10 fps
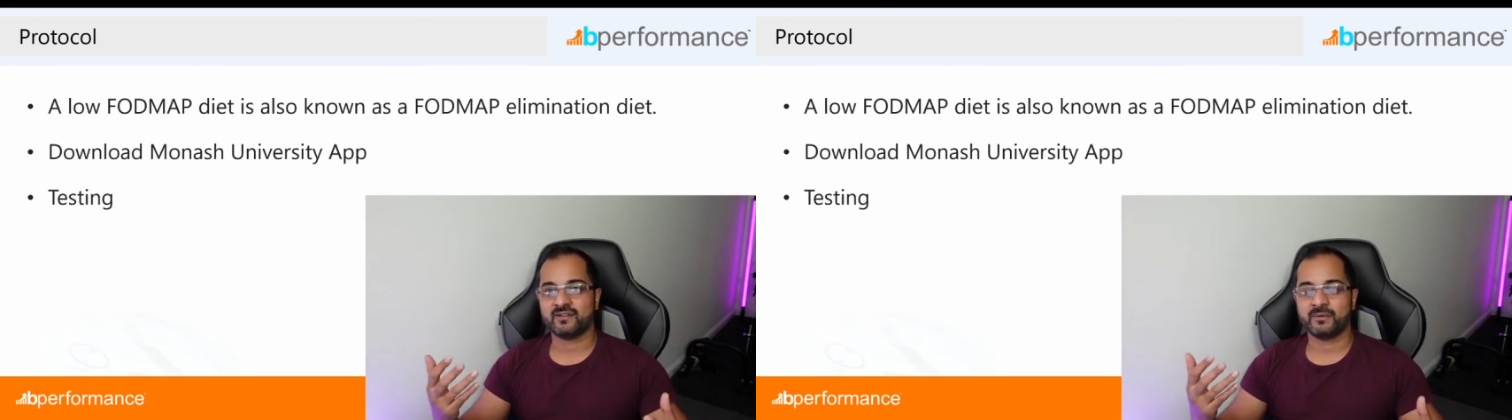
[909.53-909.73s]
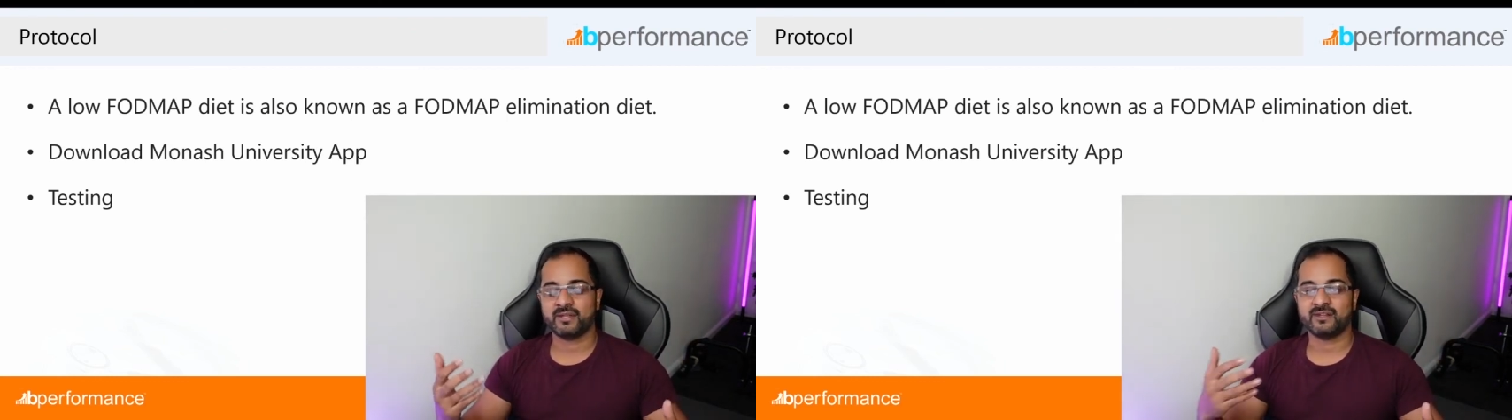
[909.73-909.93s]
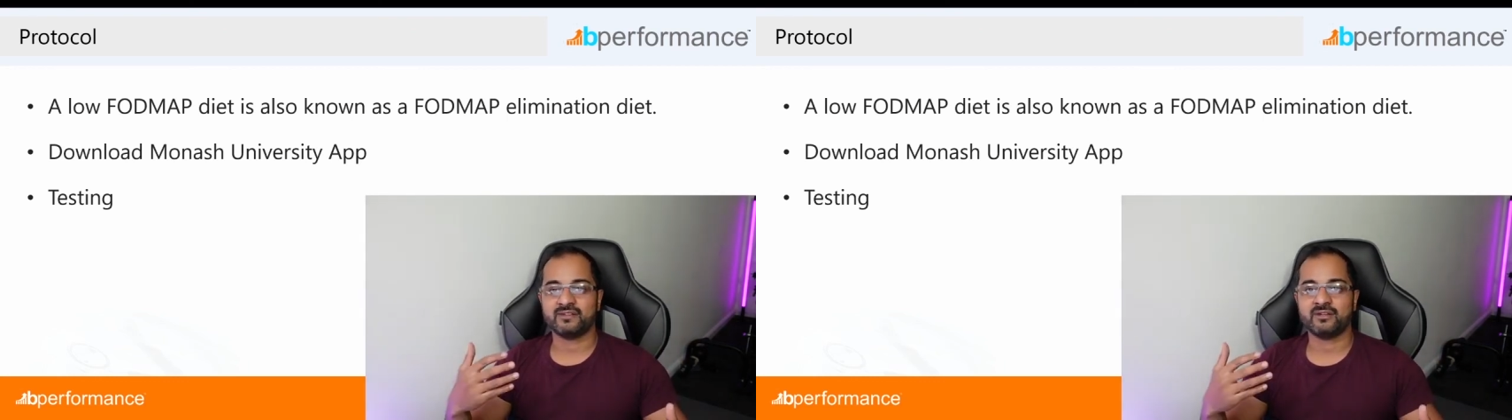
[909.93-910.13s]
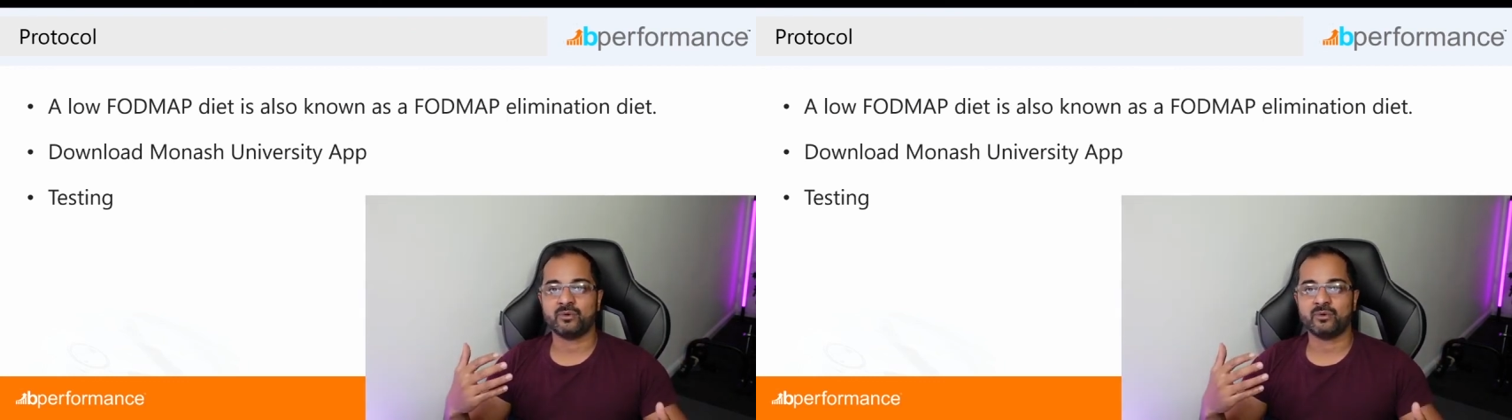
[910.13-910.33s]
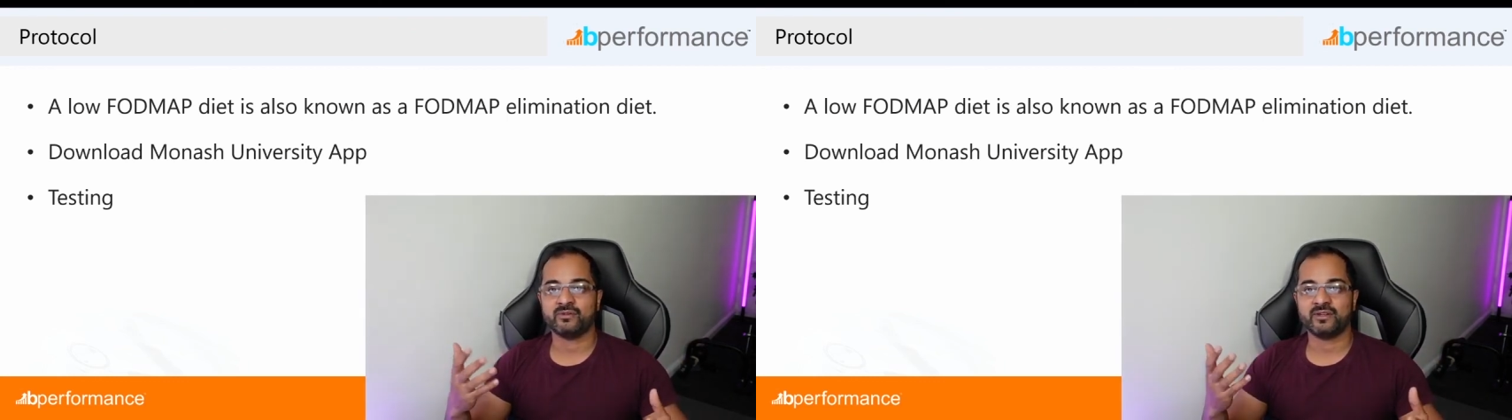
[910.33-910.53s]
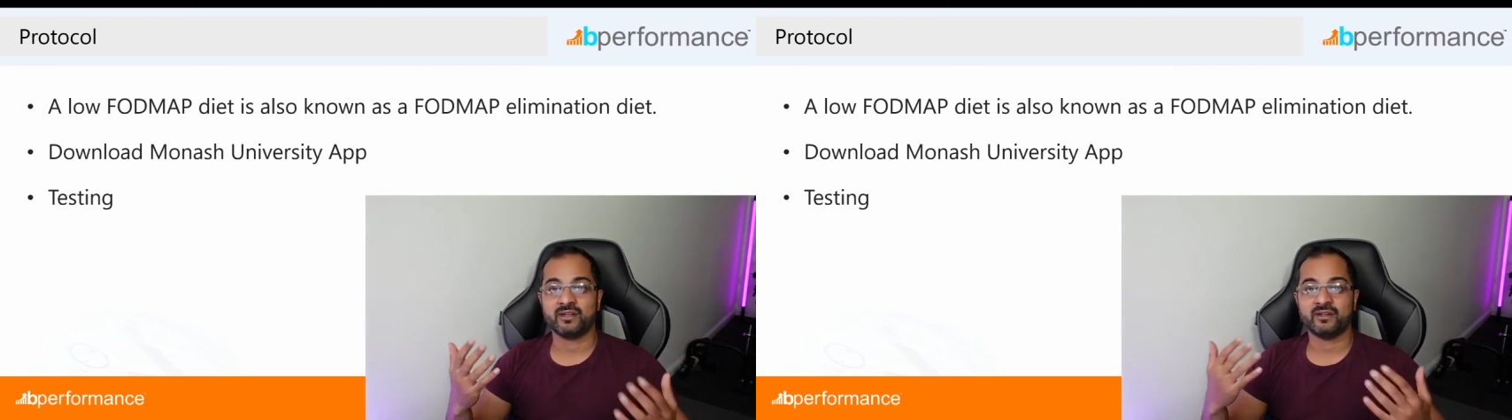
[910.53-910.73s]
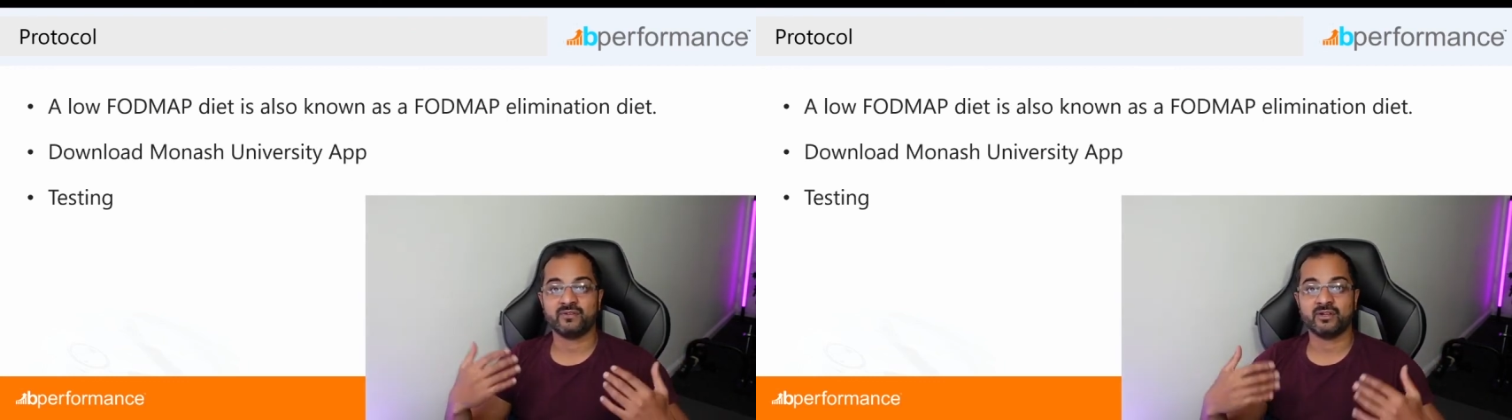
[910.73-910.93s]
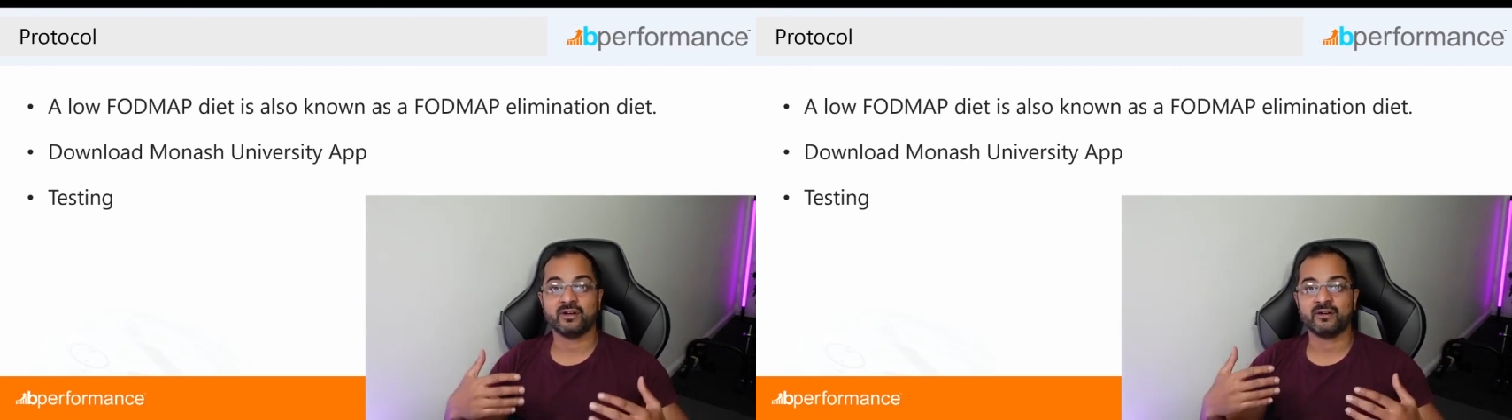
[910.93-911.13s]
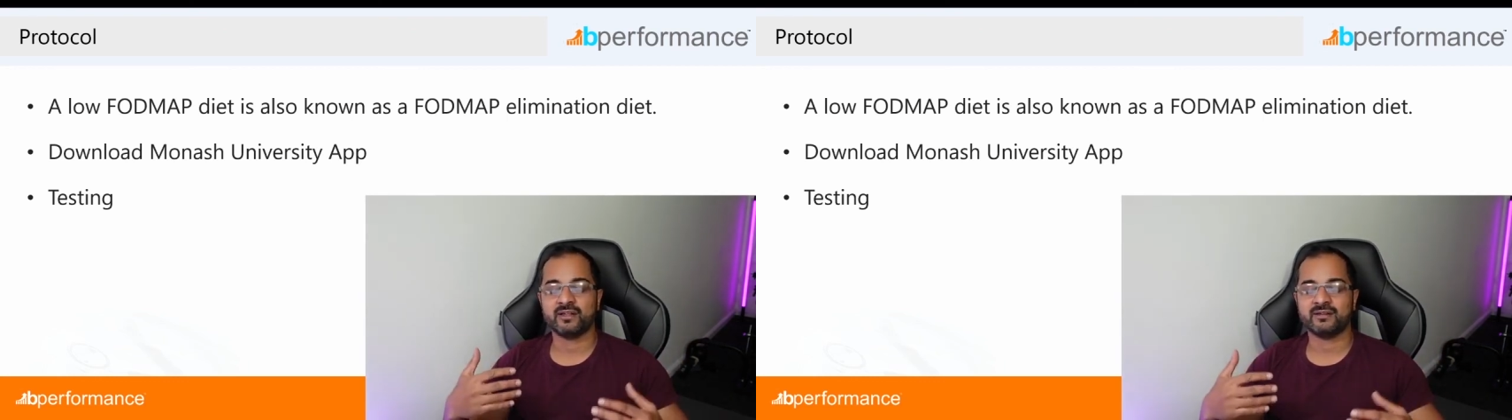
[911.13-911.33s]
that I'm going to do on the kind of gut